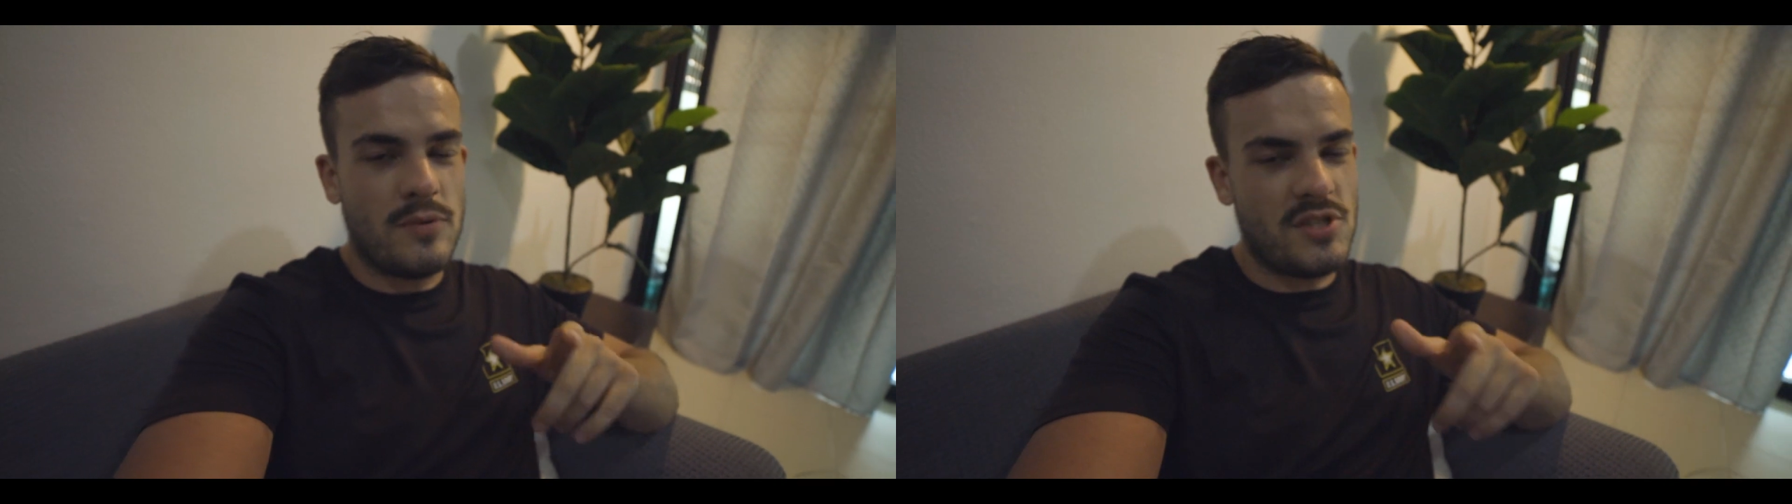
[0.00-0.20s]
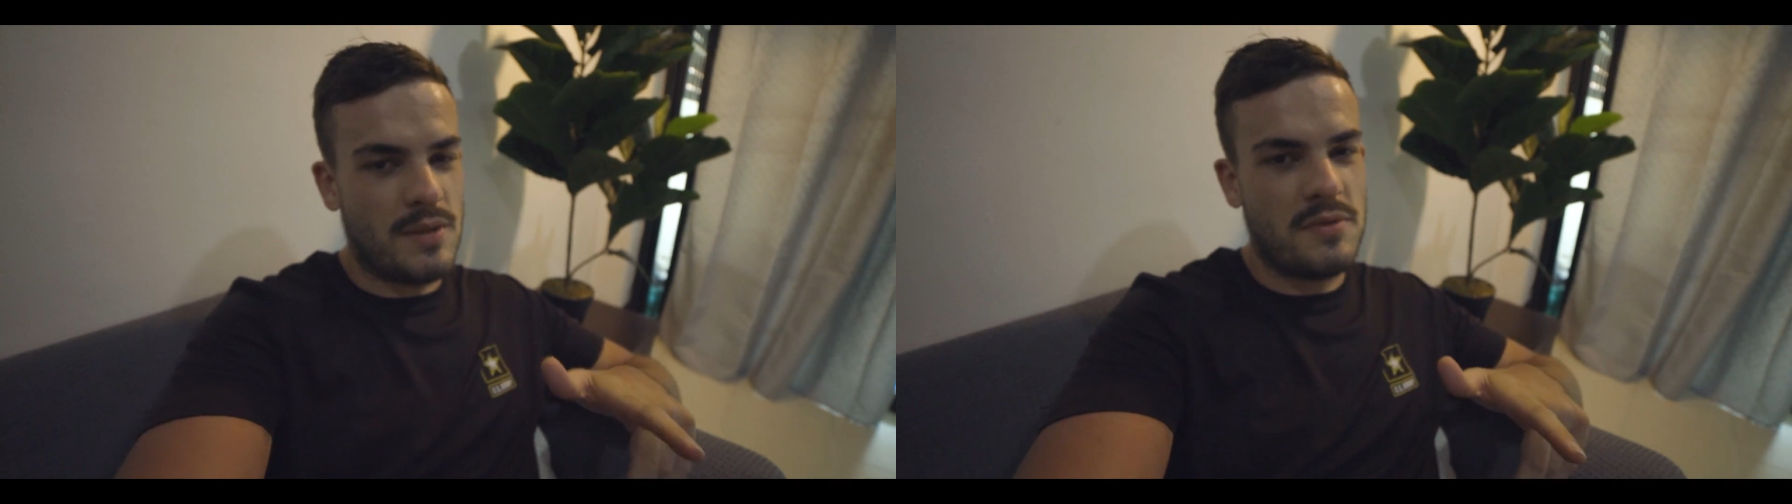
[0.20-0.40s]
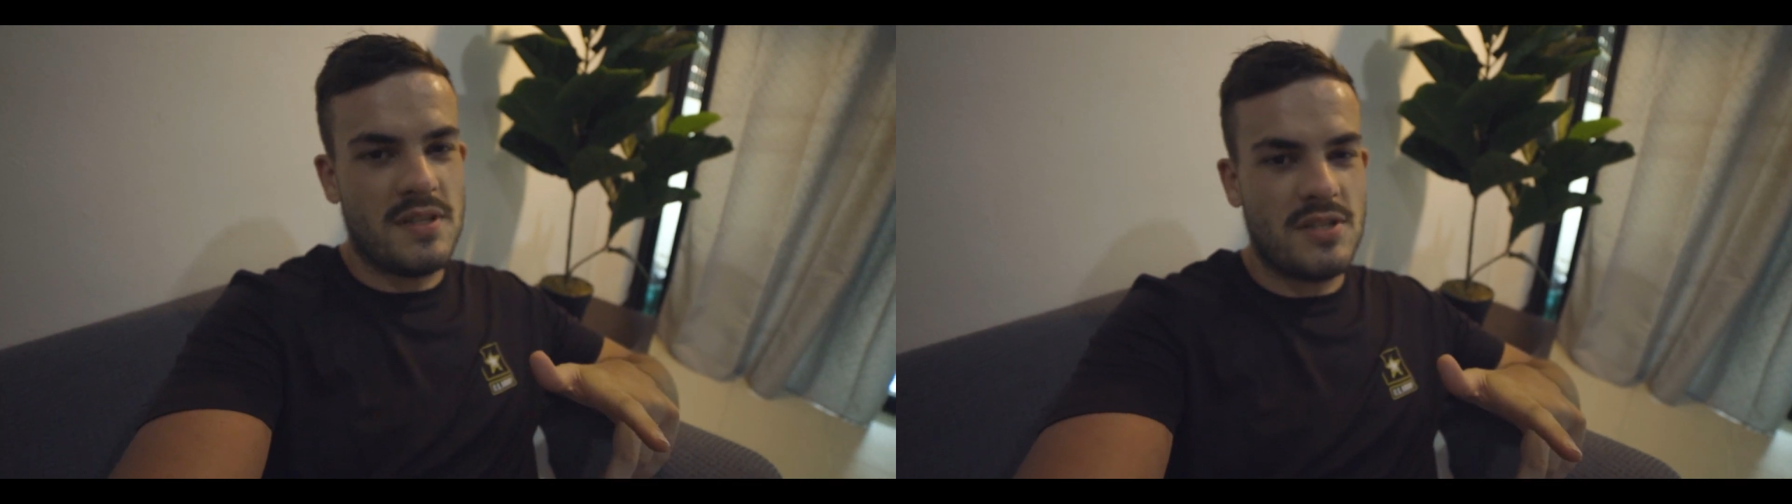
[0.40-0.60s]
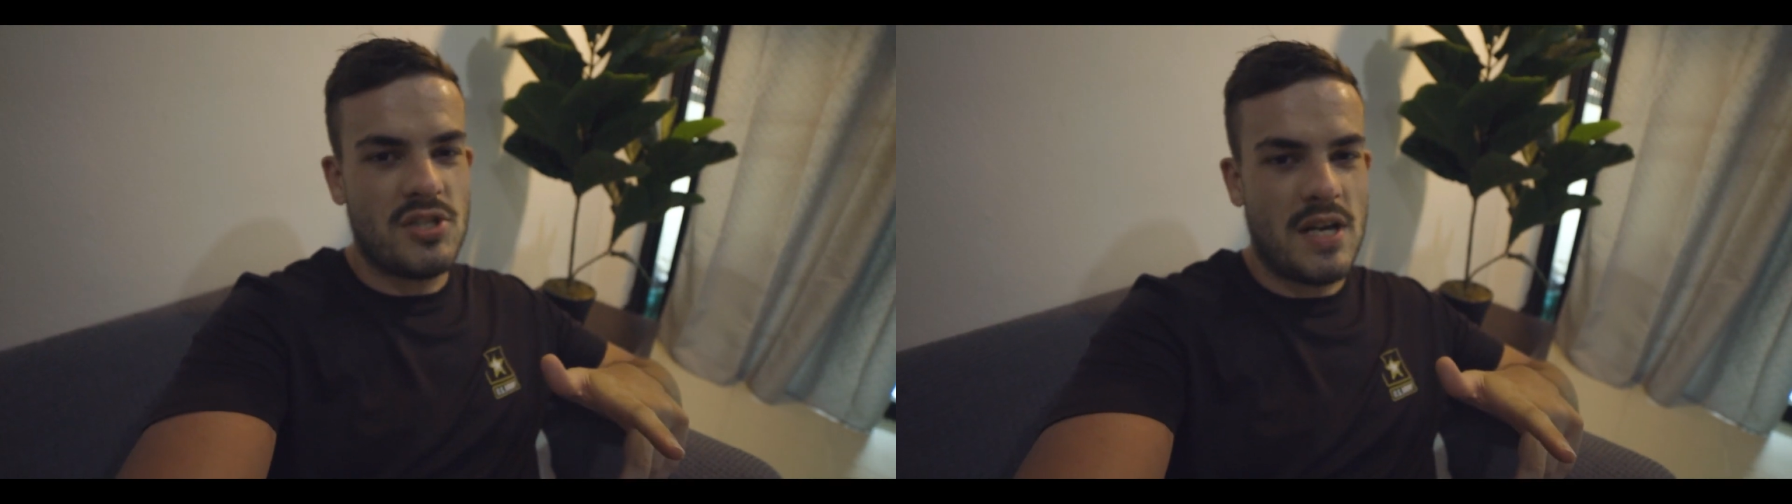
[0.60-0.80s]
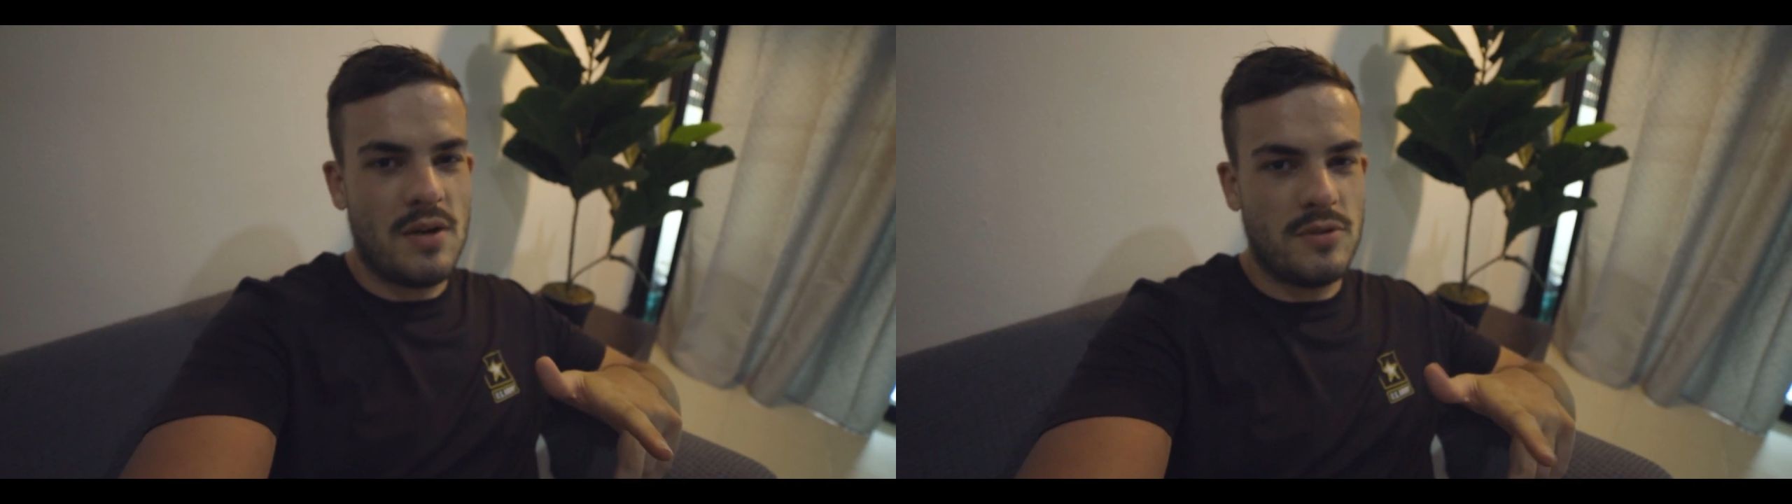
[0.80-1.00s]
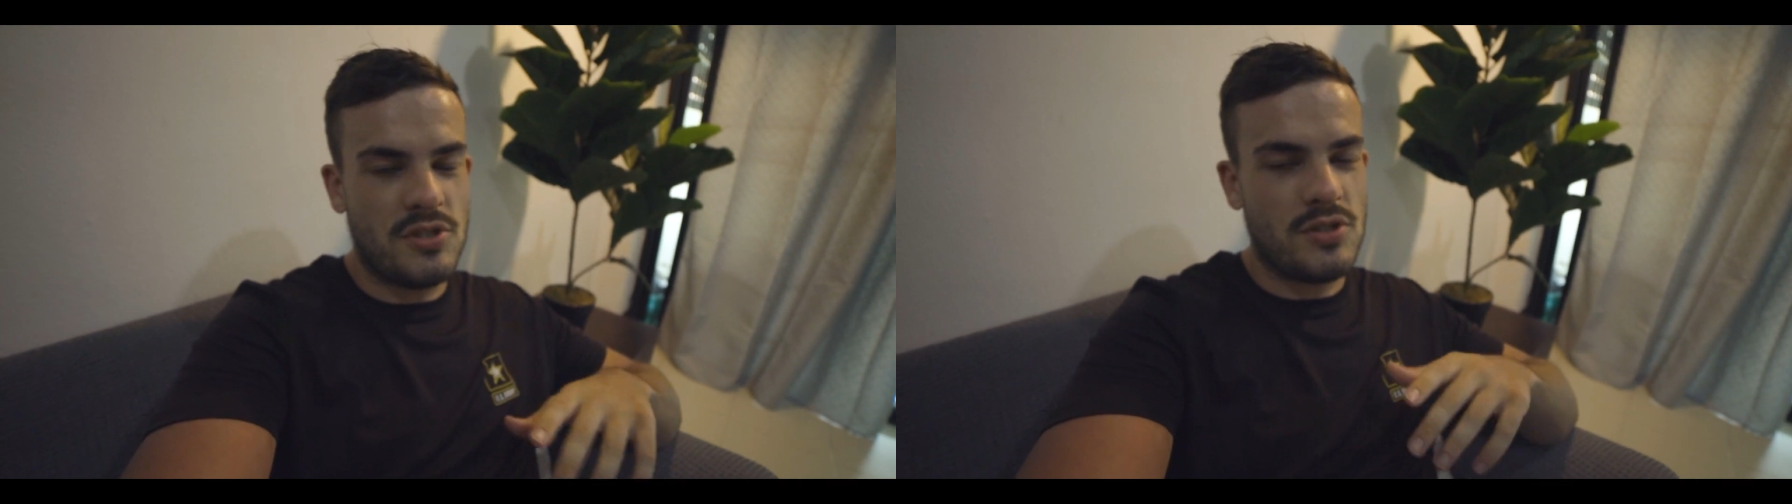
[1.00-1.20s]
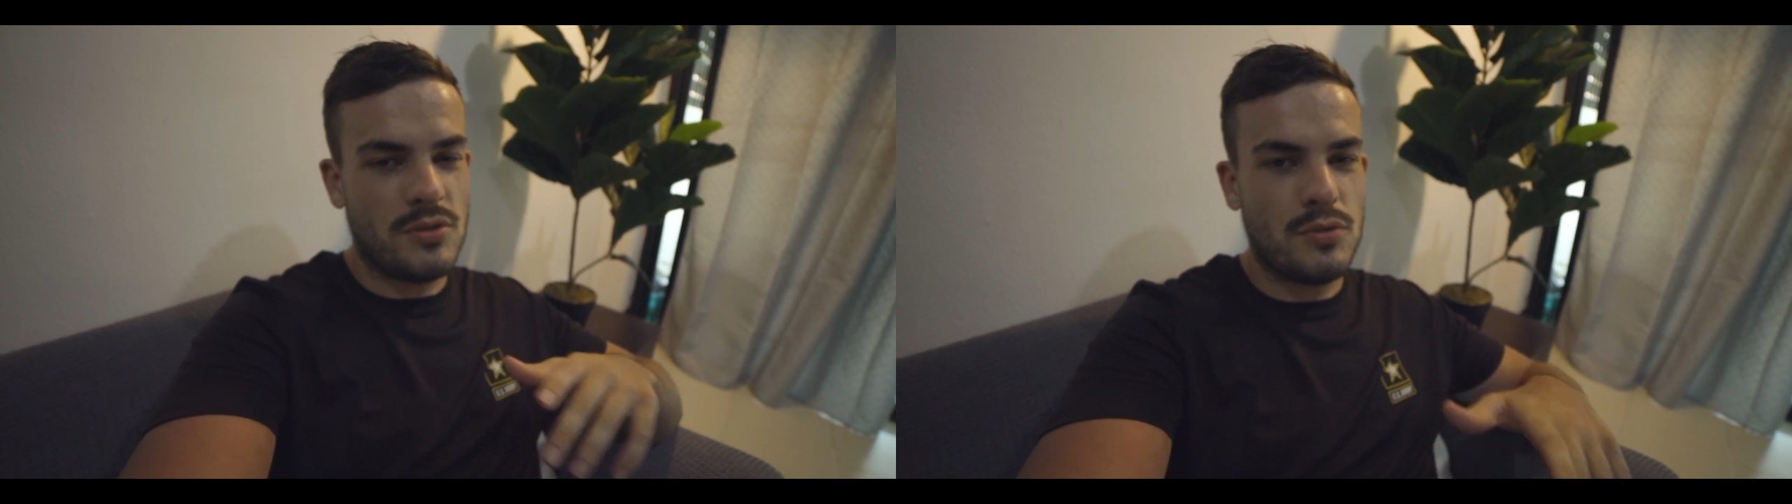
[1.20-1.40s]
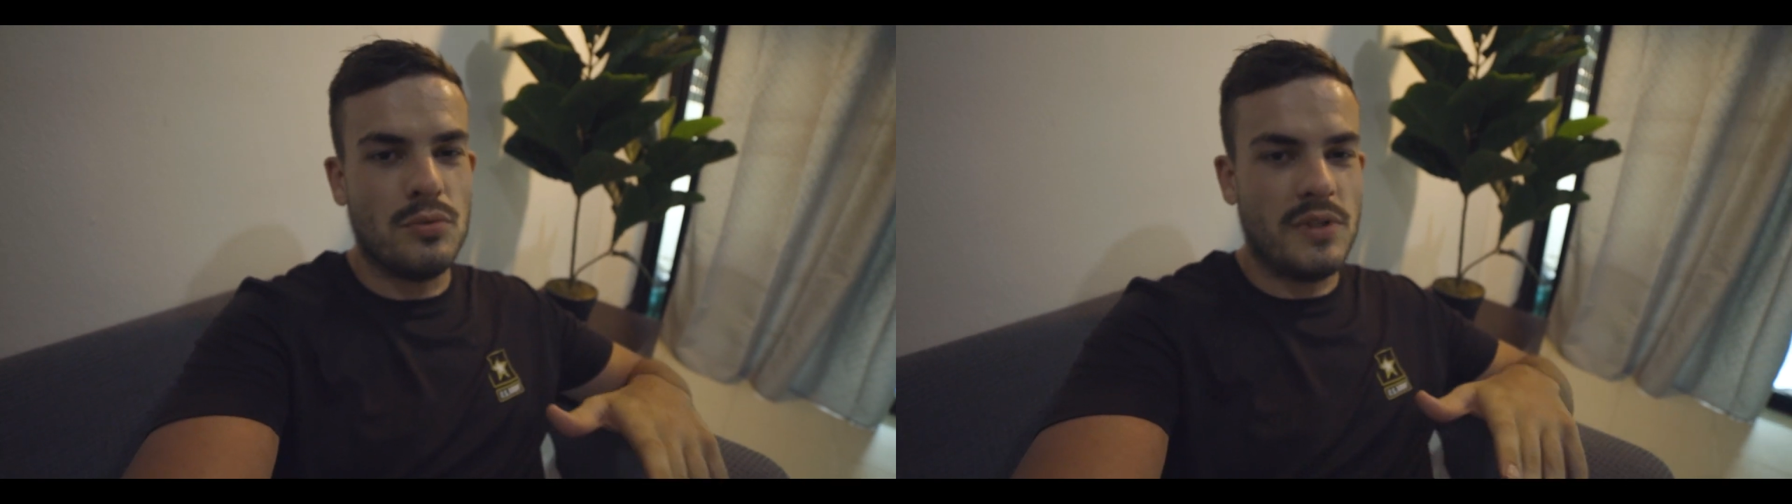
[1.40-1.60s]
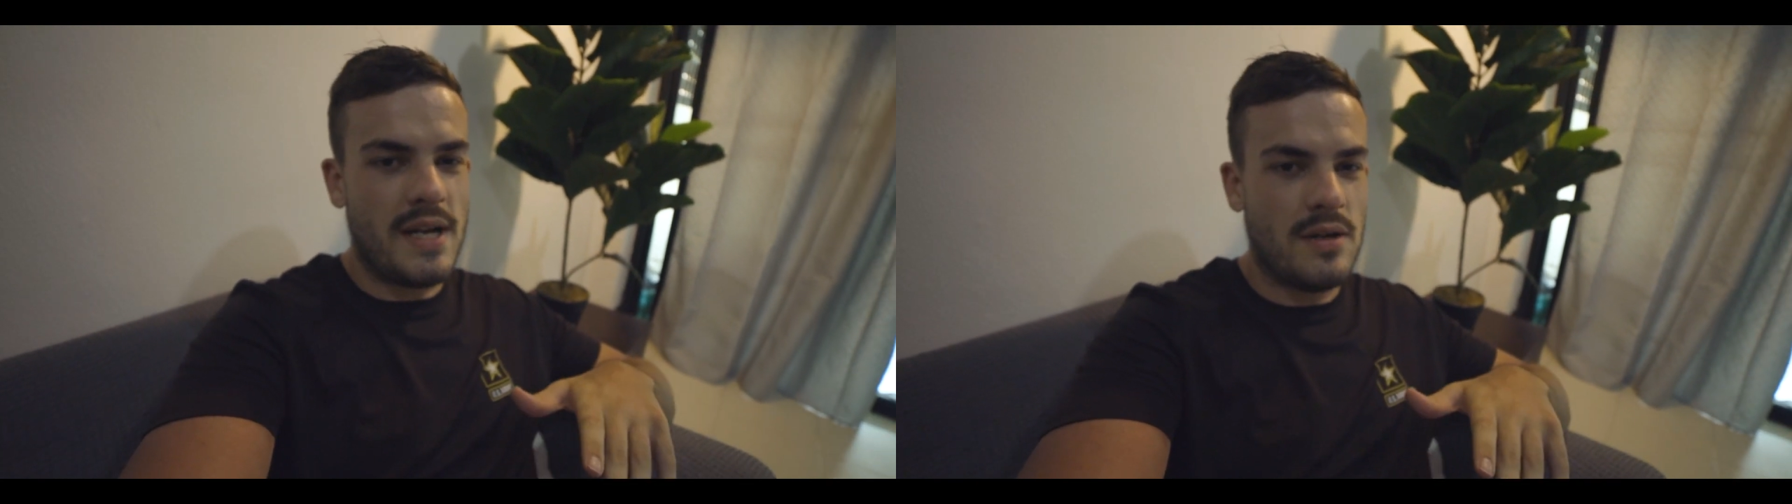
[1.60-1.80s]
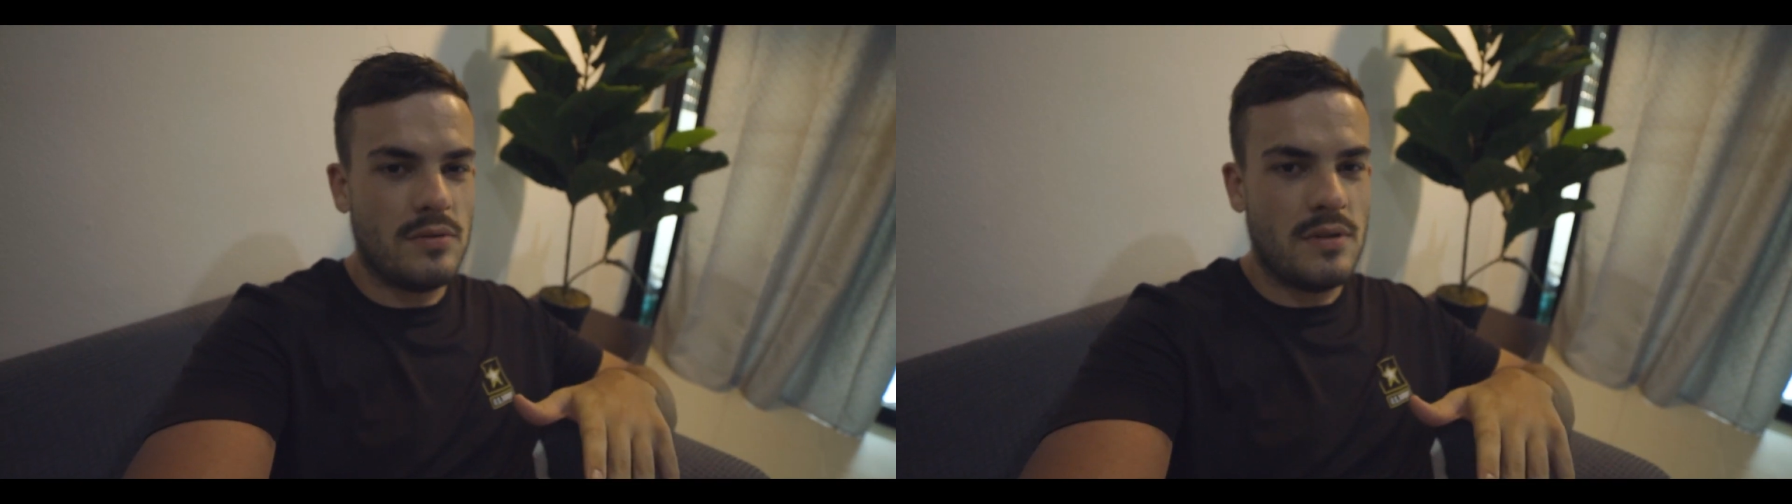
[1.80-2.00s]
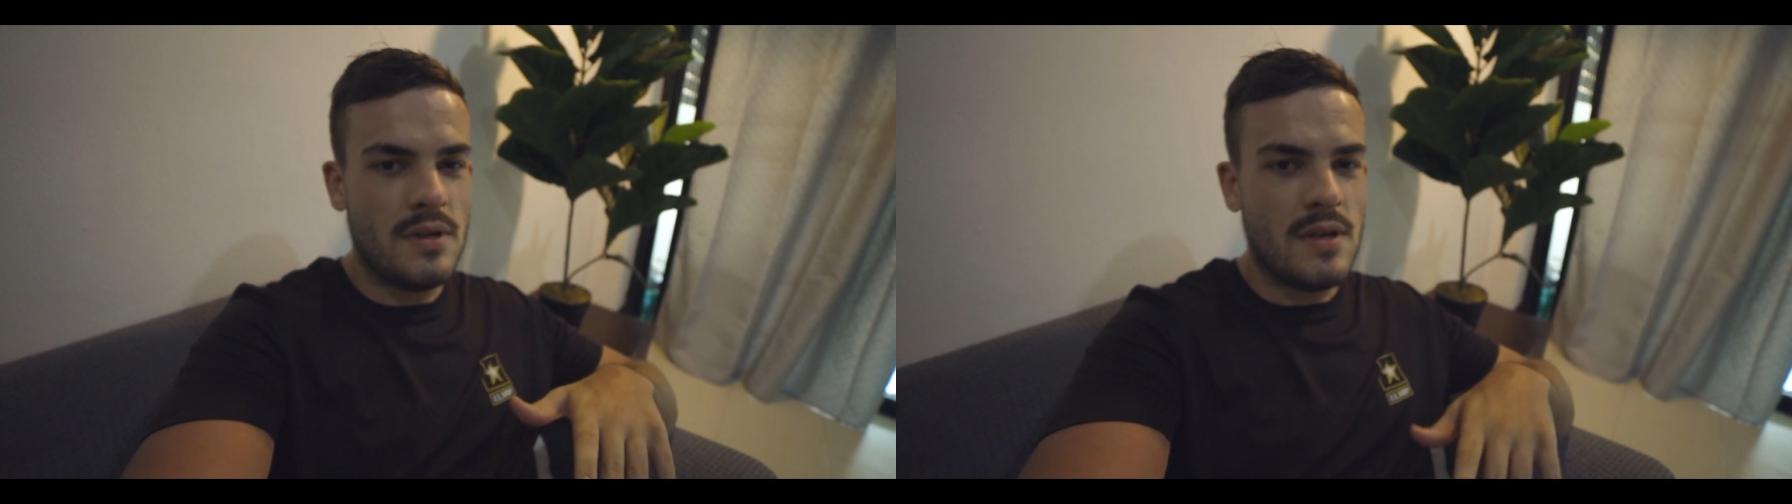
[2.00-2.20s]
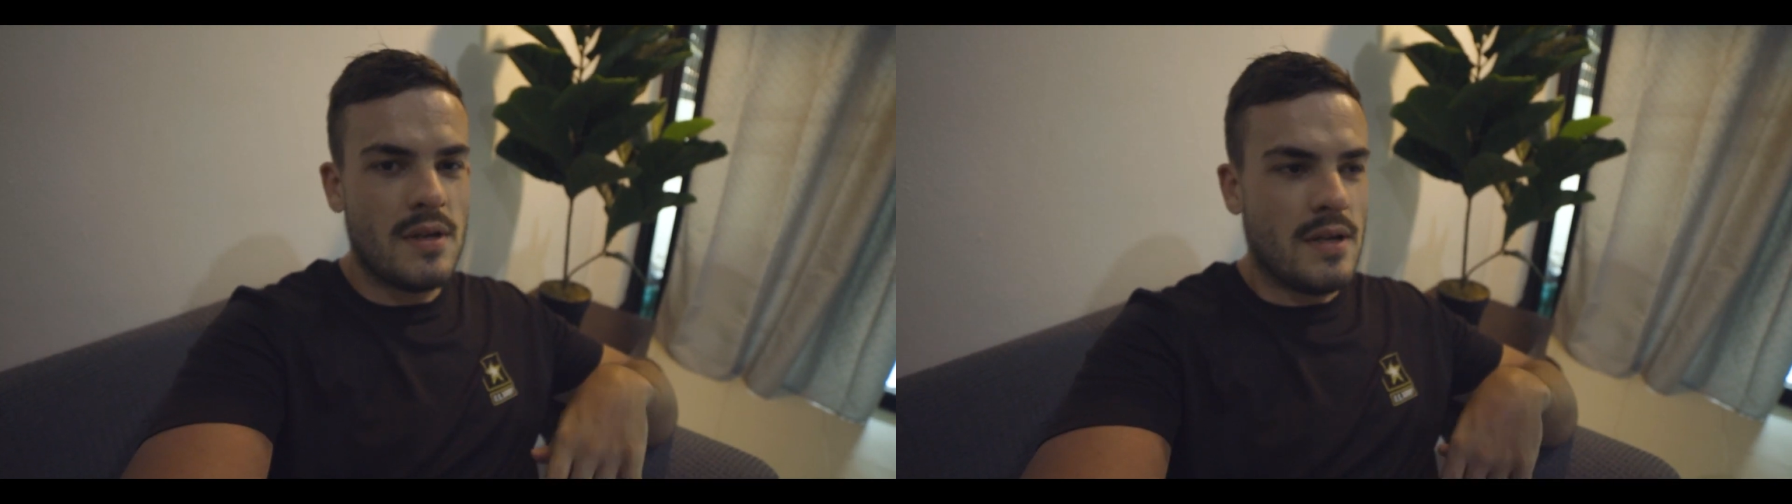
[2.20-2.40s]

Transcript: we jumped in the shower just to cool down.